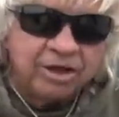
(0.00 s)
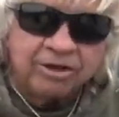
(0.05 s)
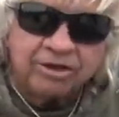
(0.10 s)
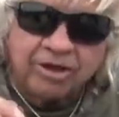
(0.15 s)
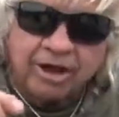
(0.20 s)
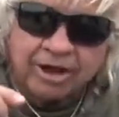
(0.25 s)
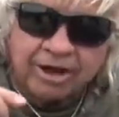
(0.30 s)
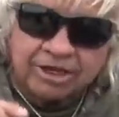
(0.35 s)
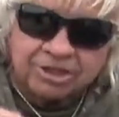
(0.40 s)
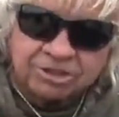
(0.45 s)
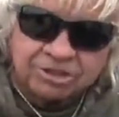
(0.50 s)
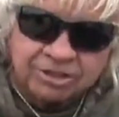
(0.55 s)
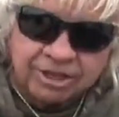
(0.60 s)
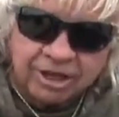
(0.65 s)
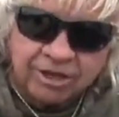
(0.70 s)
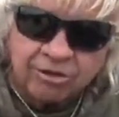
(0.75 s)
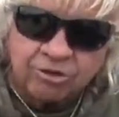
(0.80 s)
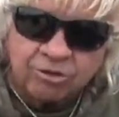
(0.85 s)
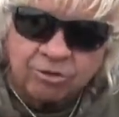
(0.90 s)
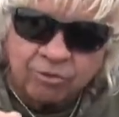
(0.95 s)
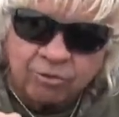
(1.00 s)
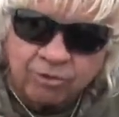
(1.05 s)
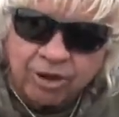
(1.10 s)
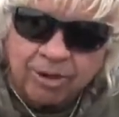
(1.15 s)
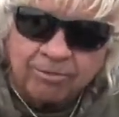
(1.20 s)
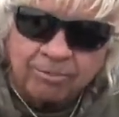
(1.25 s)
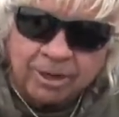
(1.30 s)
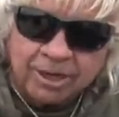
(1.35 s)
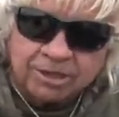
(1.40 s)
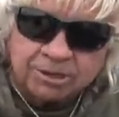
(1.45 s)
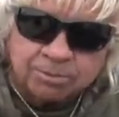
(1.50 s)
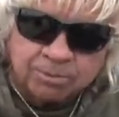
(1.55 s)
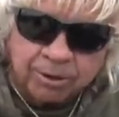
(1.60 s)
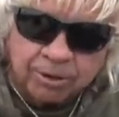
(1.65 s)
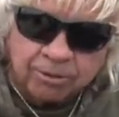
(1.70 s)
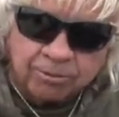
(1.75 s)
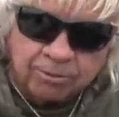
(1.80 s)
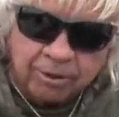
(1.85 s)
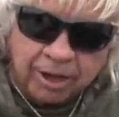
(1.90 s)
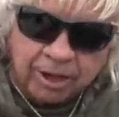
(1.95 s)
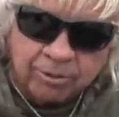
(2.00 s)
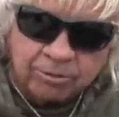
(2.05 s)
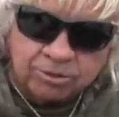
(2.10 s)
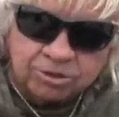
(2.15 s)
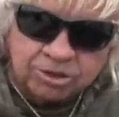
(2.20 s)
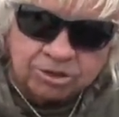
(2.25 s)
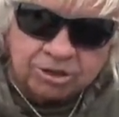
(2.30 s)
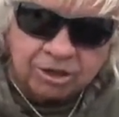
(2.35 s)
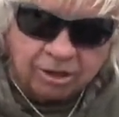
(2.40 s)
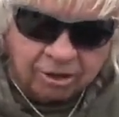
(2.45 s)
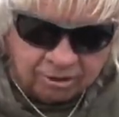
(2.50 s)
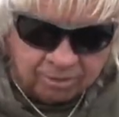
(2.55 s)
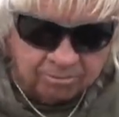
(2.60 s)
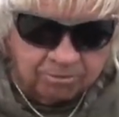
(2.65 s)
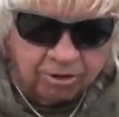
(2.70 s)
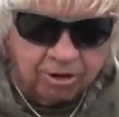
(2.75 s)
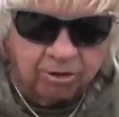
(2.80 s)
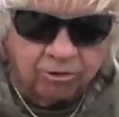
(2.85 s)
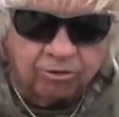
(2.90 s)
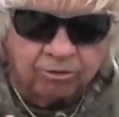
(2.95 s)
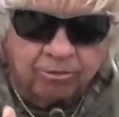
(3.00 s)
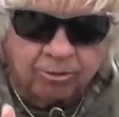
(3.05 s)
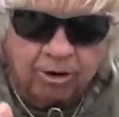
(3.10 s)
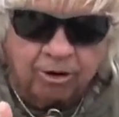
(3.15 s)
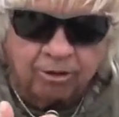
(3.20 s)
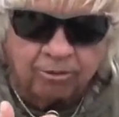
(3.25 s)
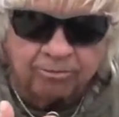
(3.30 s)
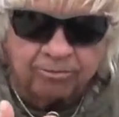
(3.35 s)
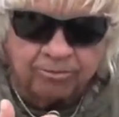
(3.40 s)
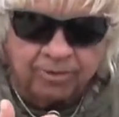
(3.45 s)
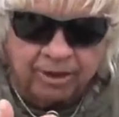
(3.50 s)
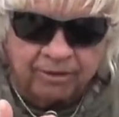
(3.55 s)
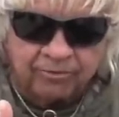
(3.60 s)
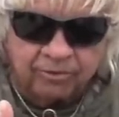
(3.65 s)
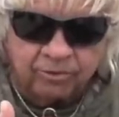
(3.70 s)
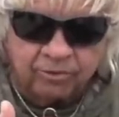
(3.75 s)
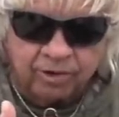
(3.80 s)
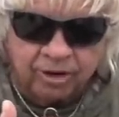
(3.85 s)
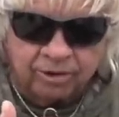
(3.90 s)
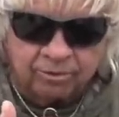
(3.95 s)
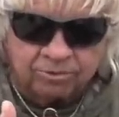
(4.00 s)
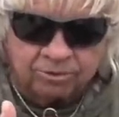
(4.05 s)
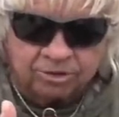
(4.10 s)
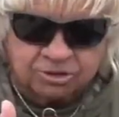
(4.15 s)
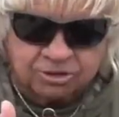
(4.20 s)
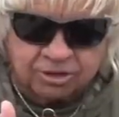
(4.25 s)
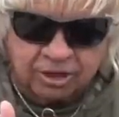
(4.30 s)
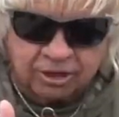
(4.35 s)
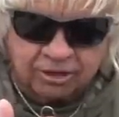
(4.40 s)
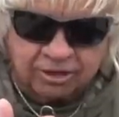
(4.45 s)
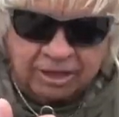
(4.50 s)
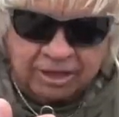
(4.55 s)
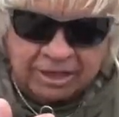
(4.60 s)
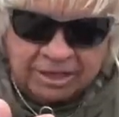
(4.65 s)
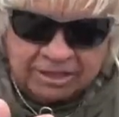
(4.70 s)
Not a single Redman spinnerbait was stuck below the barb. Every one of them was stuck.